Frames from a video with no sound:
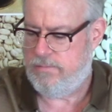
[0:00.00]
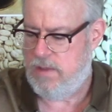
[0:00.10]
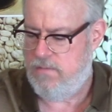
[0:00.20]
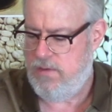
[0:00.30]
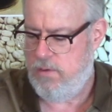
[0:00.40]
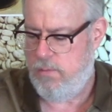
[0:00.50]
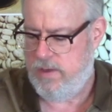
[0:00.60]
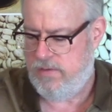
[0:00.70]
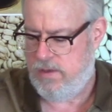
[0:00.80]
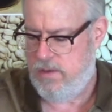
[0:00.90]
a few
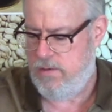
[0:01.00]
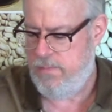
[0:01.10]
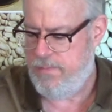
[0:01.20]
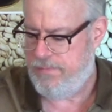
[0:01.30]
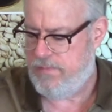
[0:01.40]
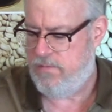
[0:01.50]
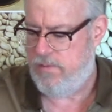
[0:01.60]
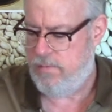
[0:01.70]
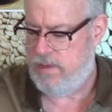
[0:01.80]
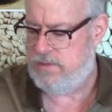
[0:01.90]
weeks ago
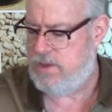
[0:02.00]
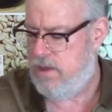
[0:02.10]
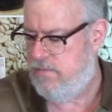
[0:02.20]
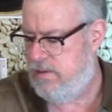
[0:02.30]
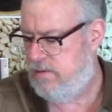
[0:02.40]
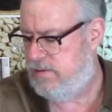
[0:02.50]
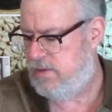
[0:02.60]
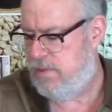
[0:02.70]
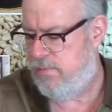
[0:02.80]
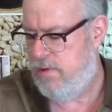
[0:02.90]
from Len's Coffee. This is
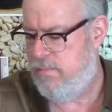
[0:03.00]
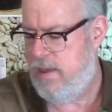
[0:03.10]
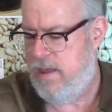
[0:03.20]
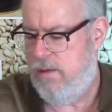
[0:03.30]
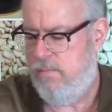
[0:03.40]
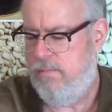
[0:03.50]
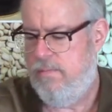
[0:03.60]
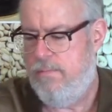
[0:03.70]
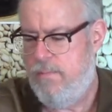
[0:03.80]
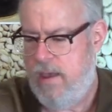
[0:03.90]
a three pound
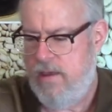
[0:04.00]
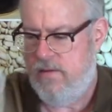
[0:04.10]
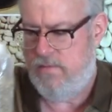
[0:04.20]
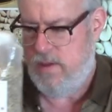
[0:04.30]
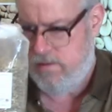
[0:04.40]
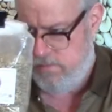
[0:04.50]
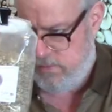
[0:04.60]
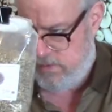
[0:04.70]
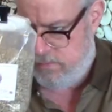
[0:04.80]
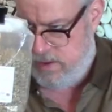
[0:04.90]
bag of
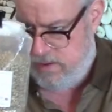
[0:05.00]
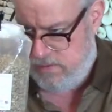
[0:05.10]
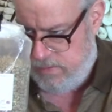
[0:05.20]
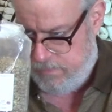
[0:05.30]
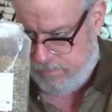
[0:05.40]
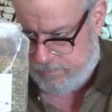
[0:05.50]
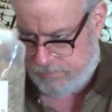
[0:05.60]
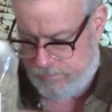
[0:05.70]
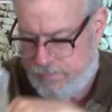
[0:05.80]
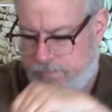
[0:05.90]
unroasted beans.
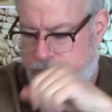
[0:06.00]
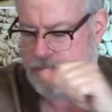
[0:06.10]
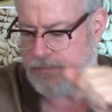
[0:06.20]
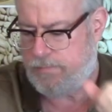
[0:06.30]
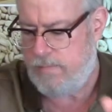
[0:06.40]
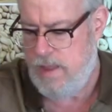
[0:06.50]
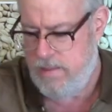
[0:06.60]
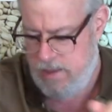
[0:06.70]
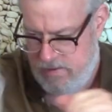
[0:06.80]
And they